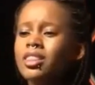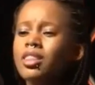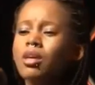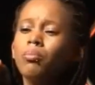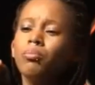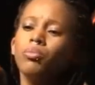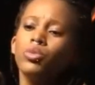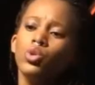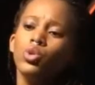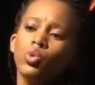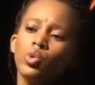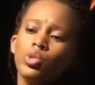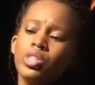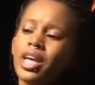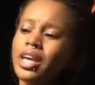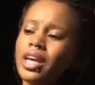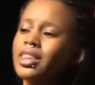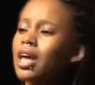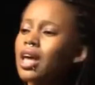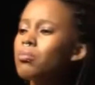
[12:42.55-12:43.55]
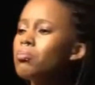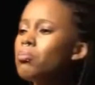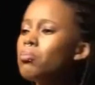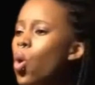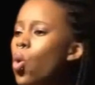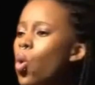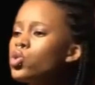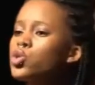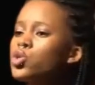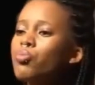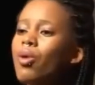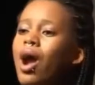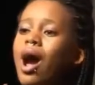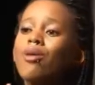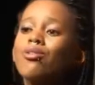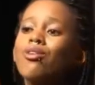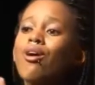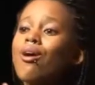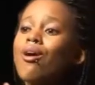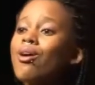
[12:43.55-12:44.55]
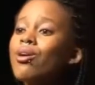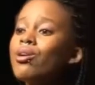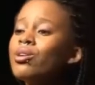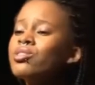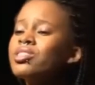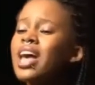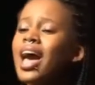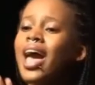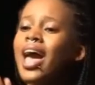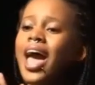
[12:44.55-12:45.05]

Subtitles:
the music that molds brown hers